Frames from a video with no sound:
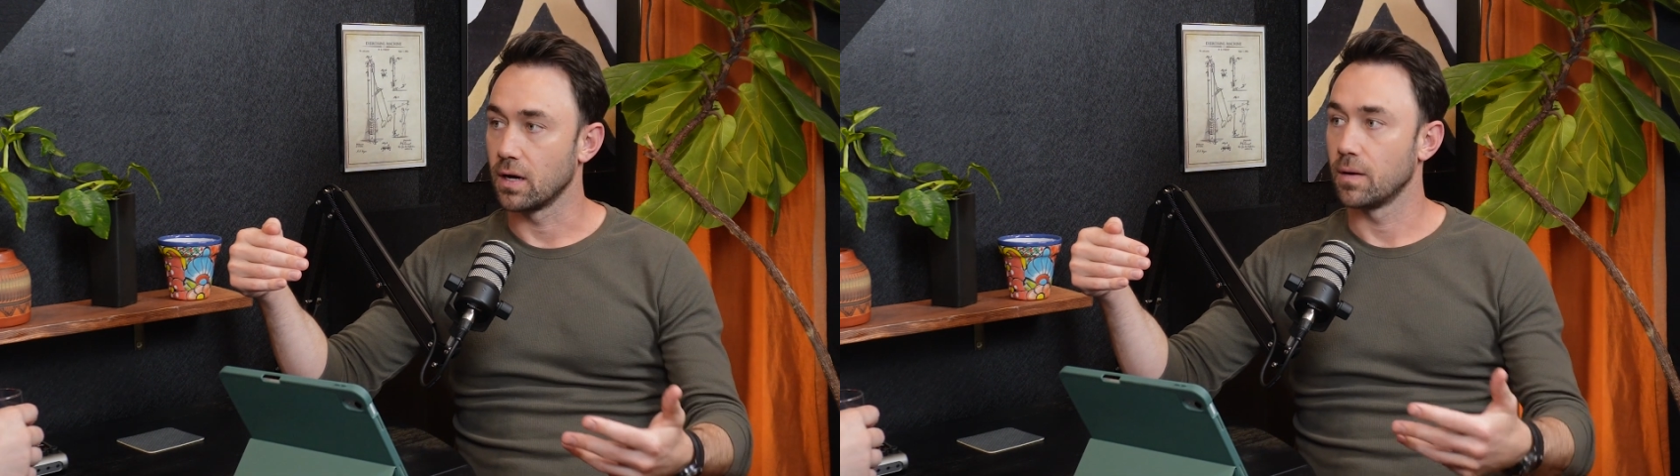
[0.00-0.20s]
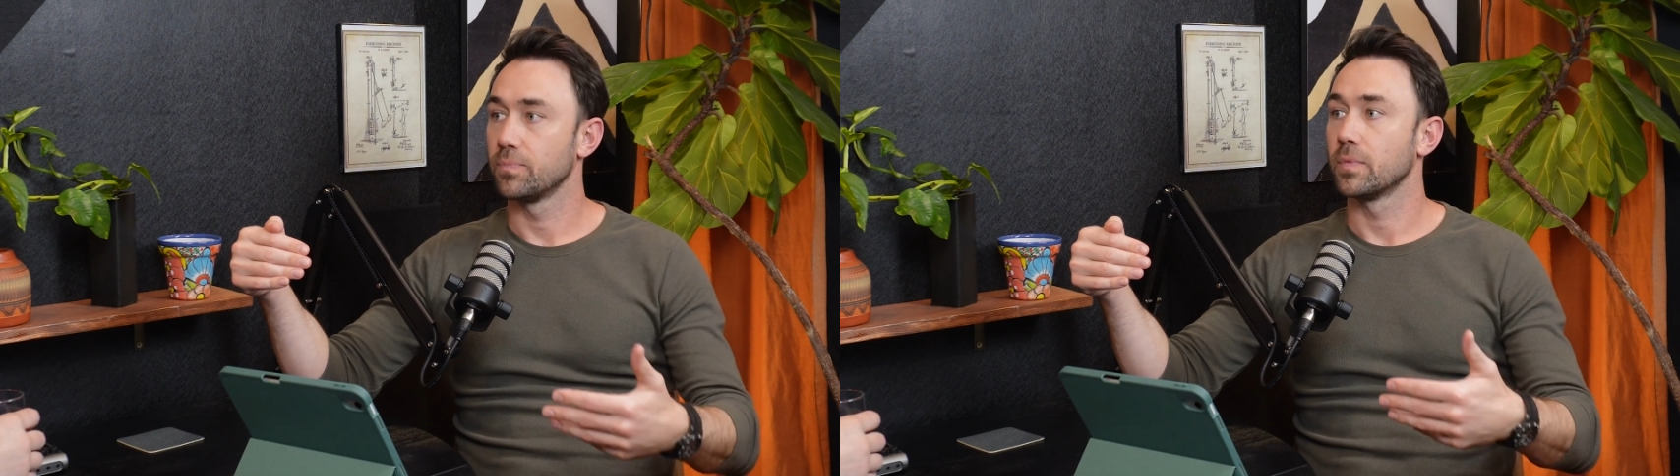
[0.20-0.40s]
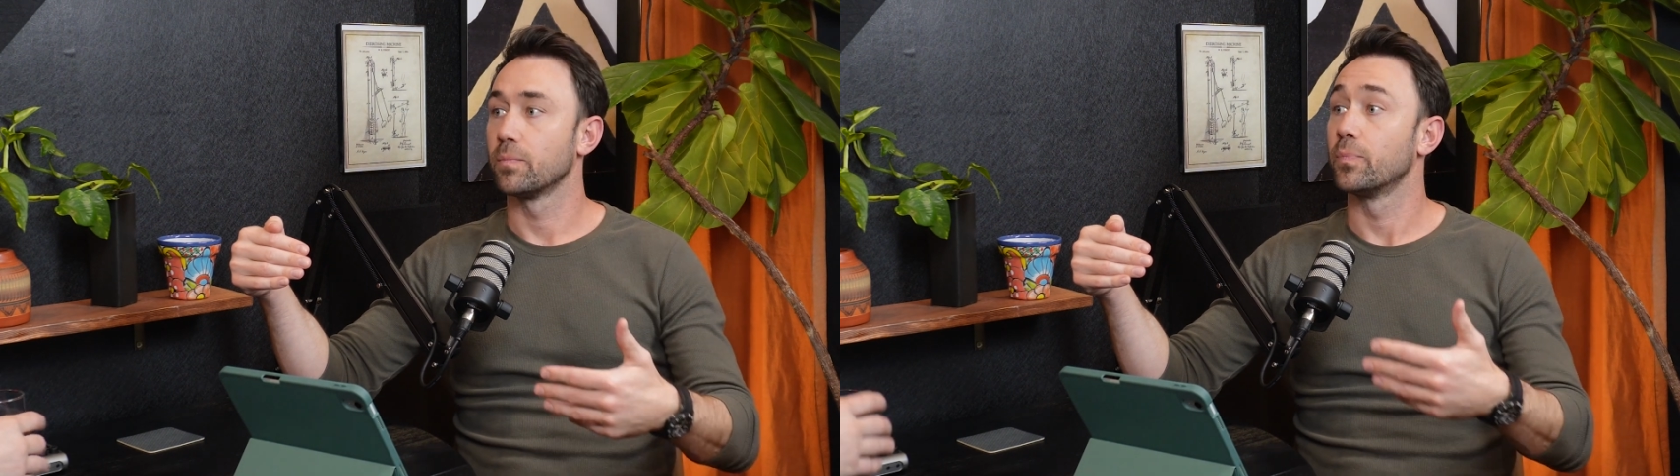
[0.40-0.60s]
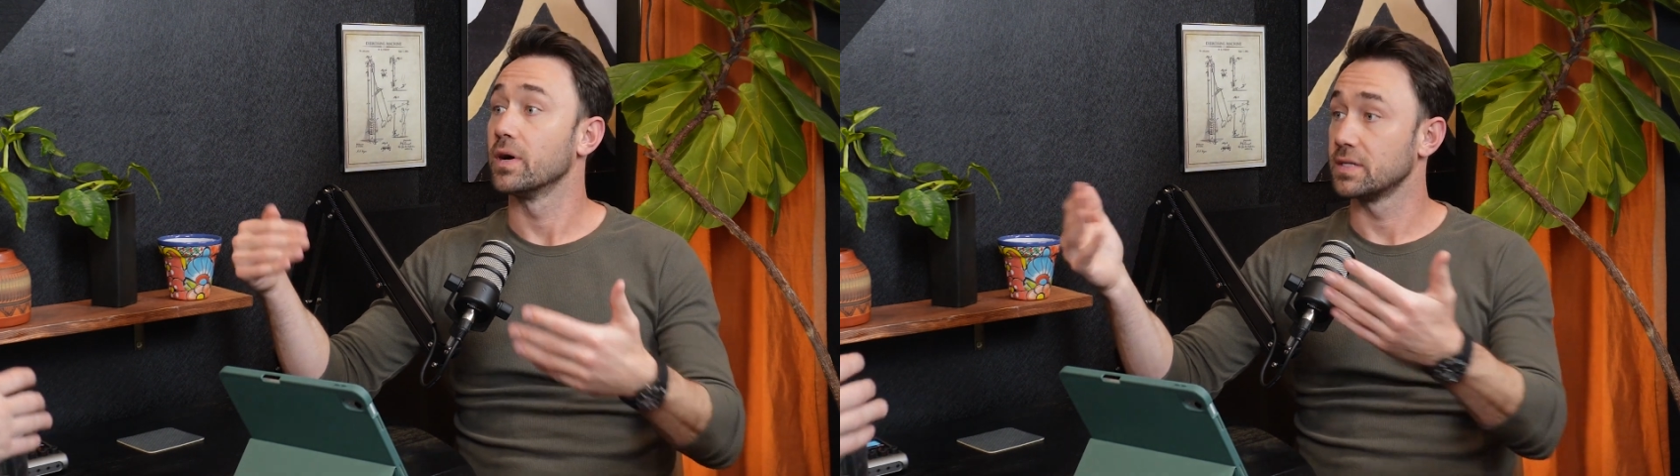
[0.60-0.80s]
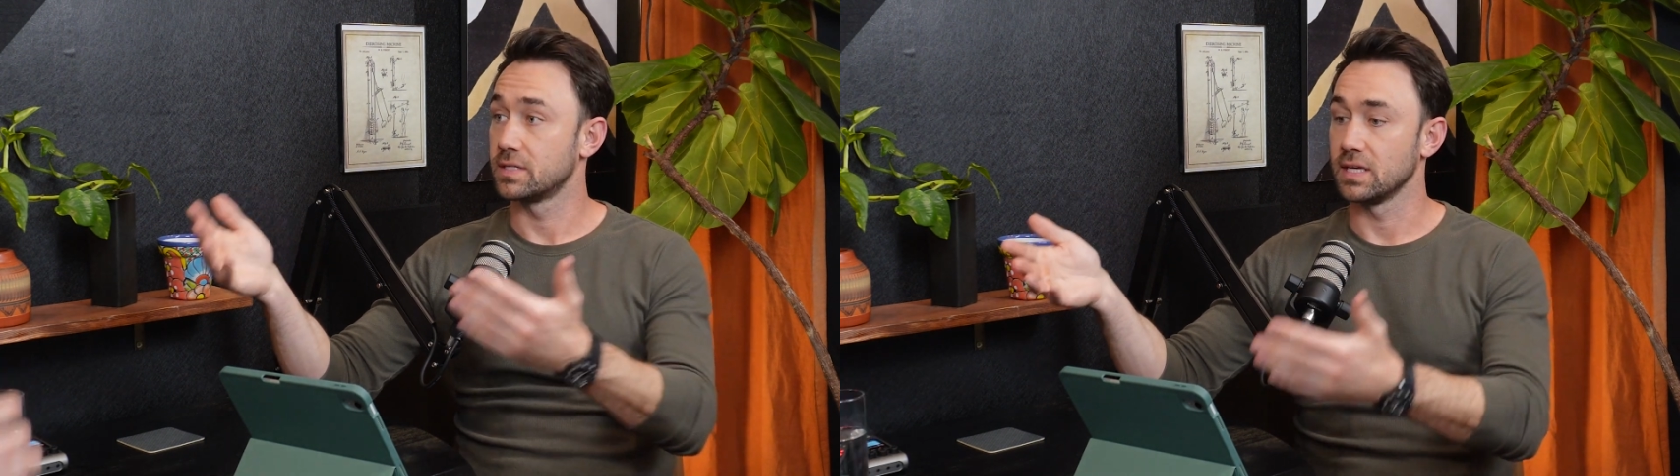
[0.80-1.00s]
up,
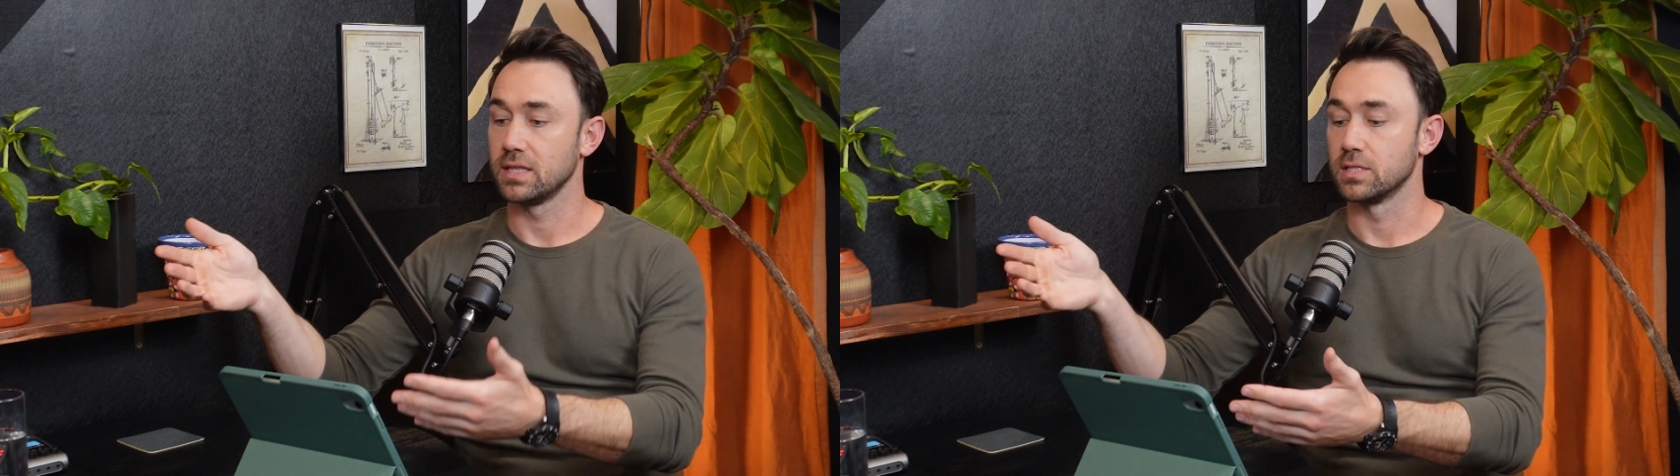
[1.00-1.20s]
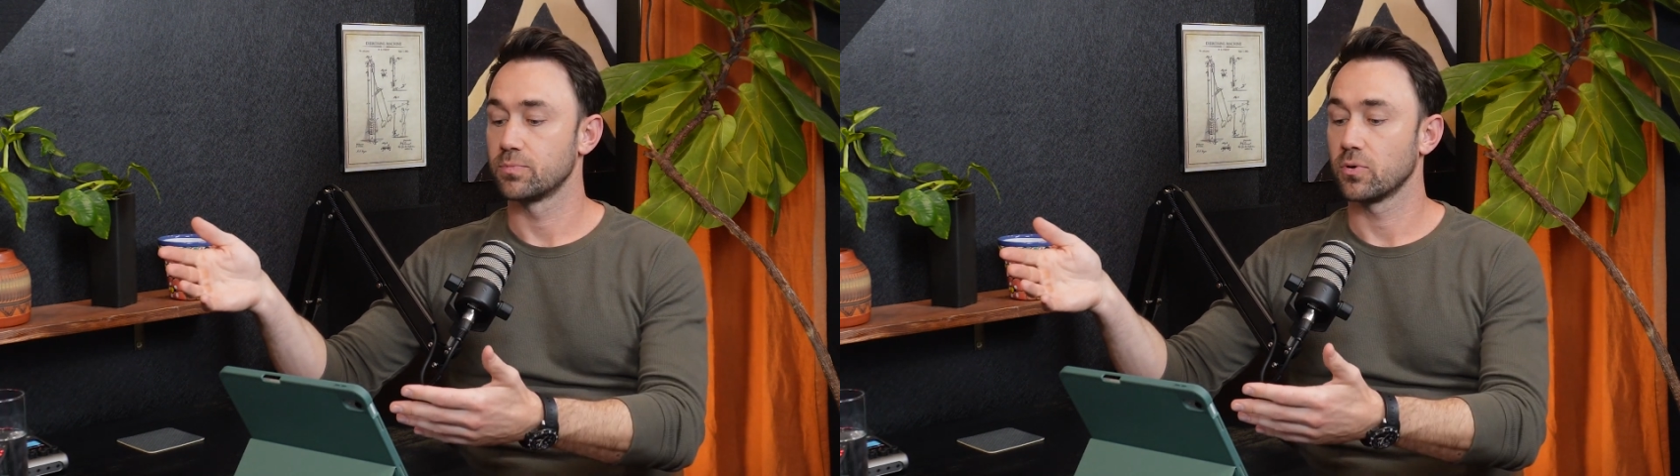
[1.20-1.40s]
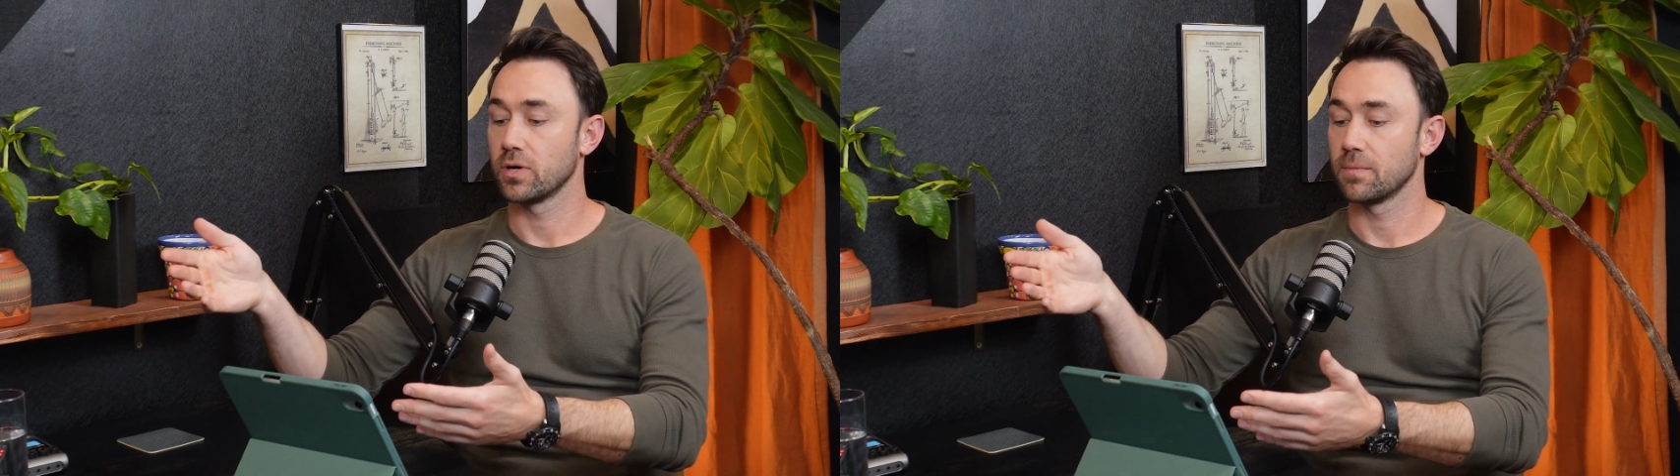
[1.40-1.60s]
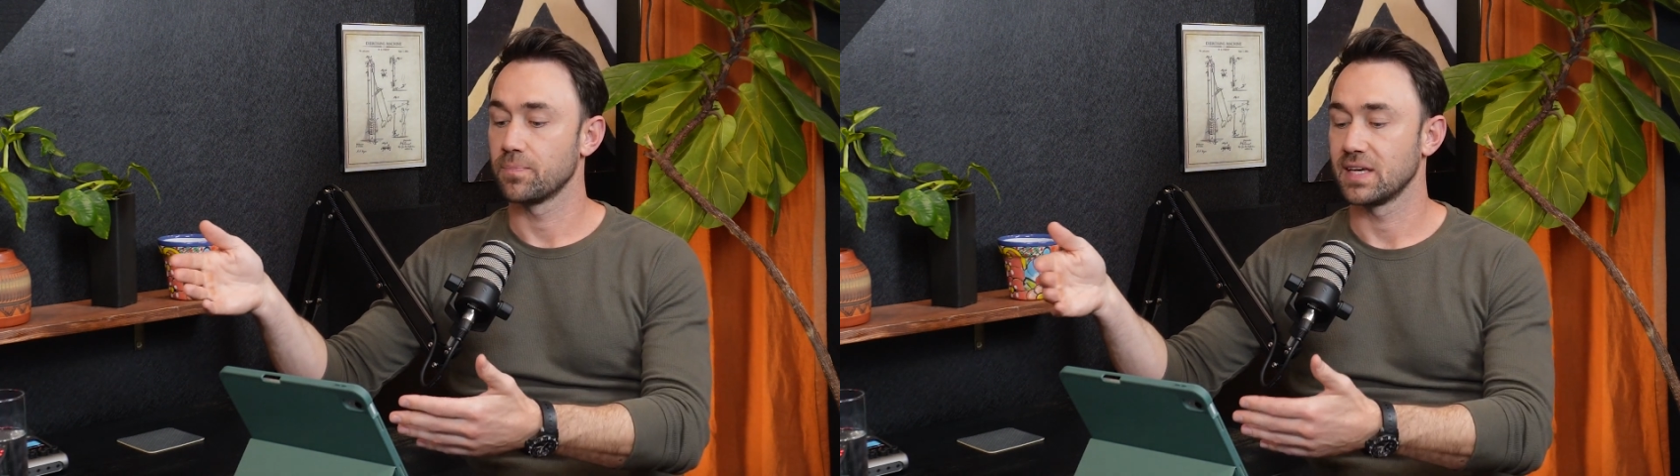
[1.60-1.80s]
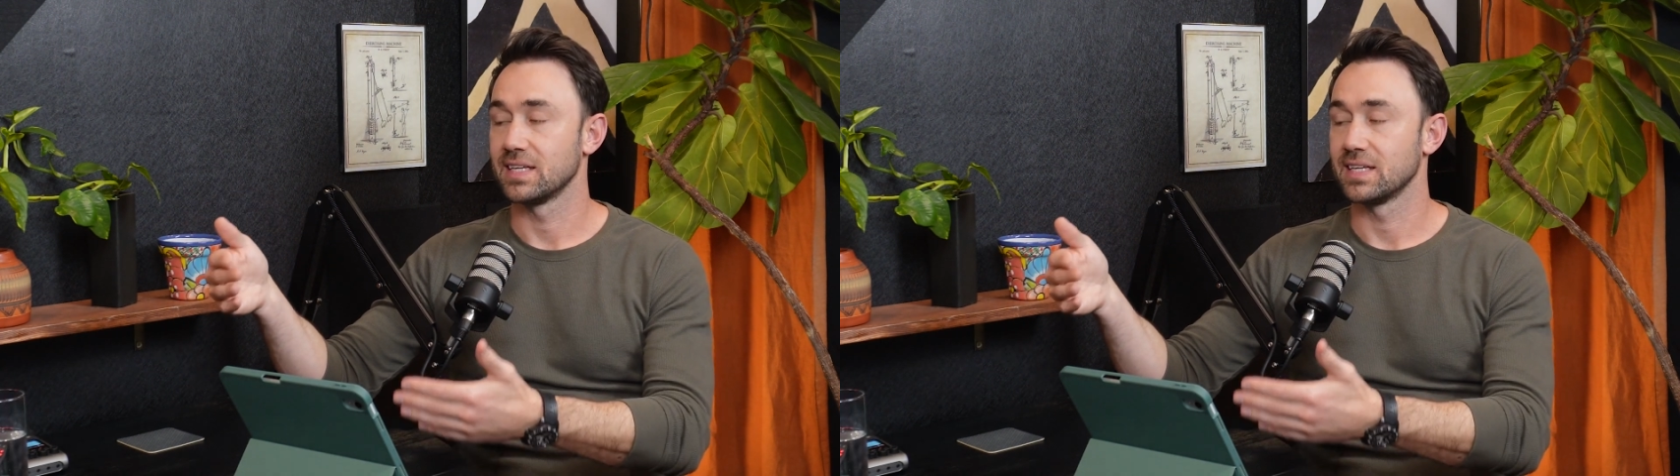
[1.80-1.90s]
but to Ethan's point,